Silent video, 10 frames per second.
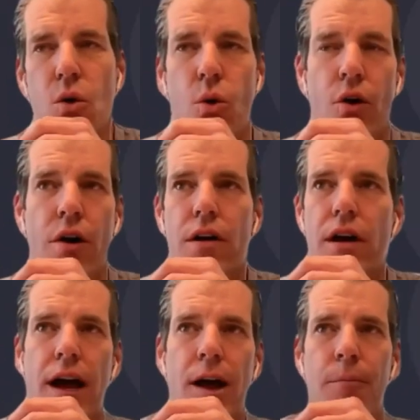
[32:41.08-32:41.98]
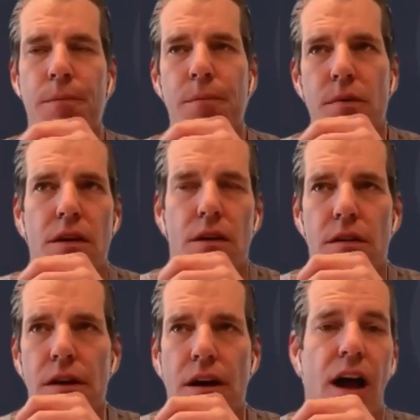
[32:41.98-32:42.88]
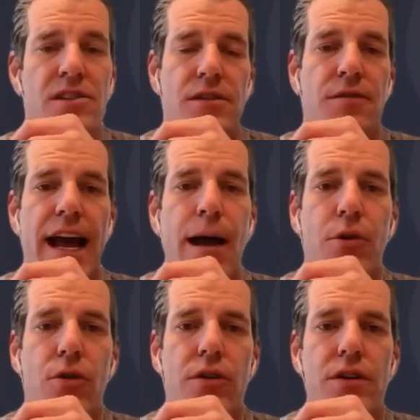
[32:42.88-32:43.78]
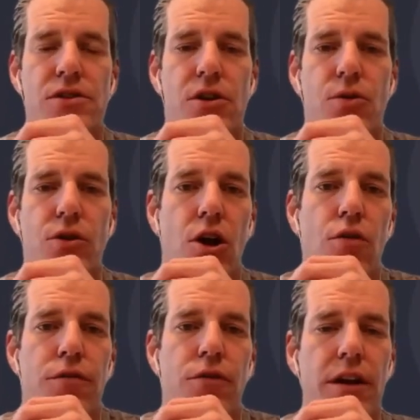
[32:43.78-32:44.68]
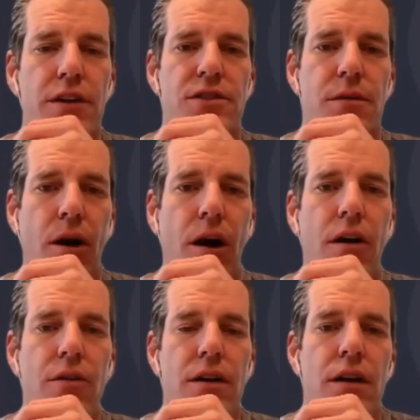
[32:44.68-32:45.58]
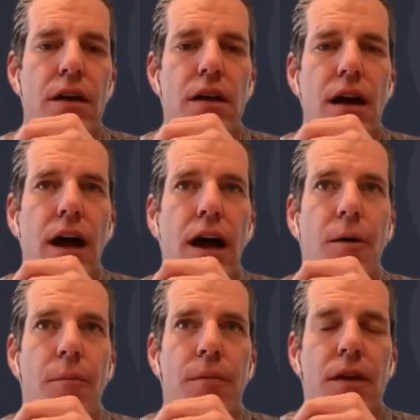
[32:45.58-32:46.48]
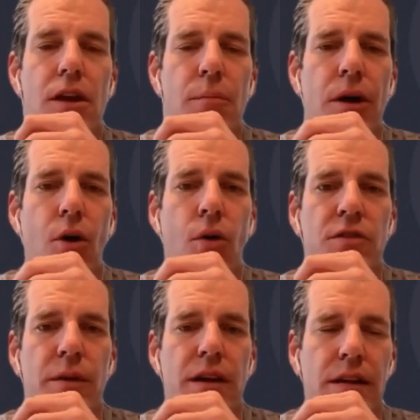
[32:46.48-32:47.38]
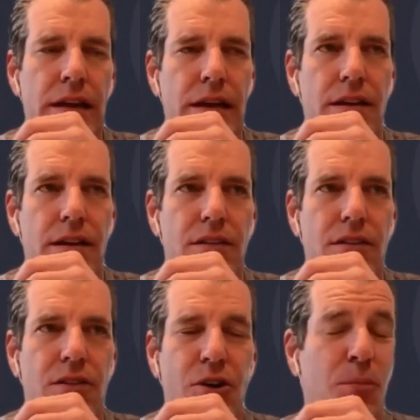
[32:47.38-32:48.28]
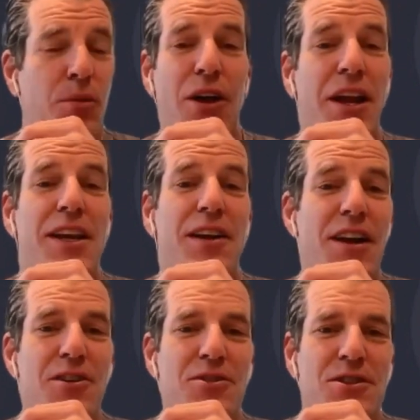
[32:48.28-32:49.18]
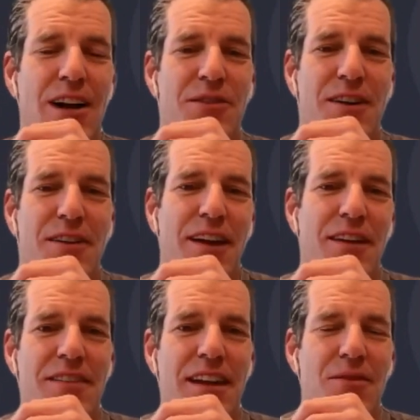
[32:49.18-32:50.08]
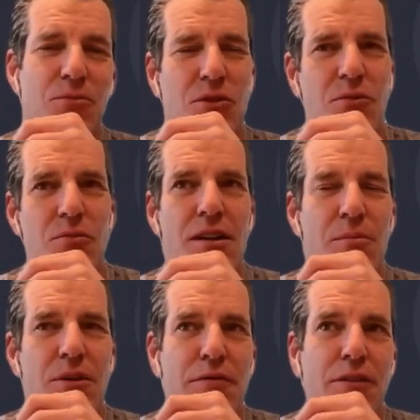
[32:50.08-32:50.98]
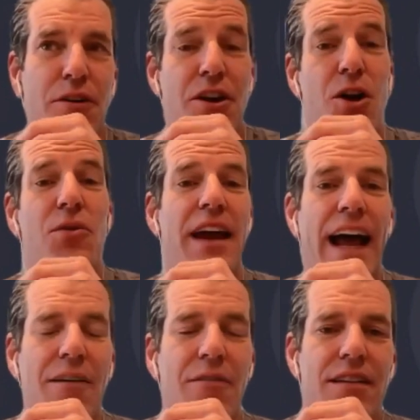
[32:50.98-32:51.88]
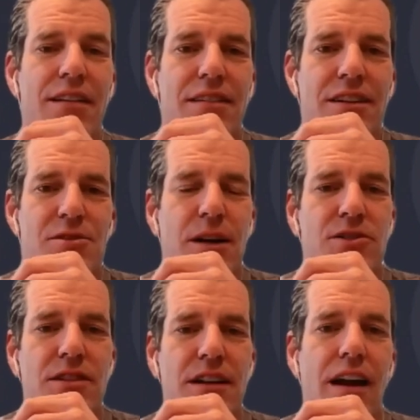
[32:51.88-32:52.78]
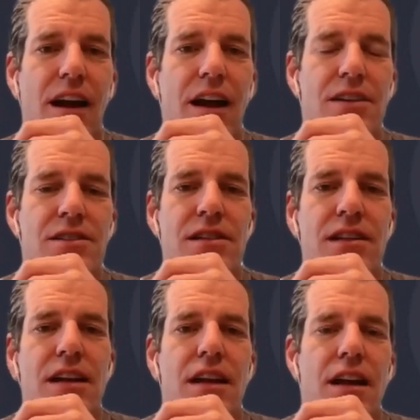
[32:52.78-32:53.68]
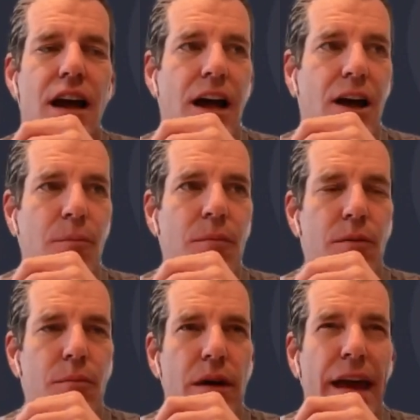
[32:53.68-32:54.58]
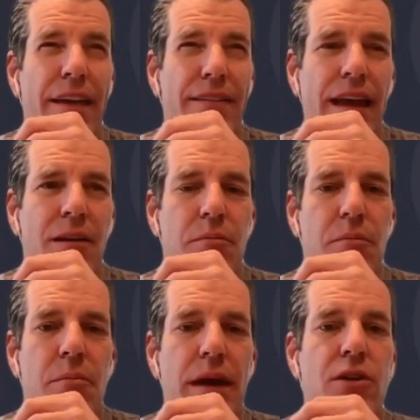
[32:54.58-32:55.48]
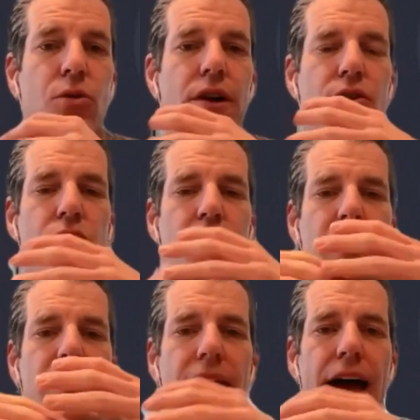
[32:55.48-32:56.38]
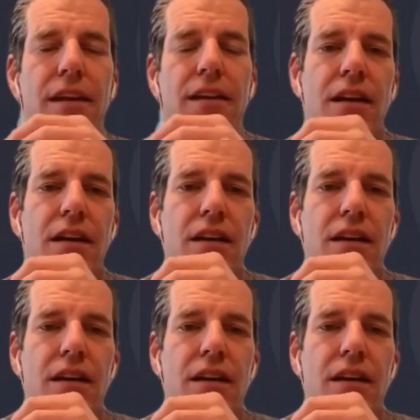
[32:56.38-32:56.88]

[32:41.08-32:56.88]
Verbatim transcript: or um, the cost of capital is so low for us to borrow. Um, but ultimately, there are plenty of countries out there that that would prefer no one to have it, especially not us. Um, and and Bitcoin could be that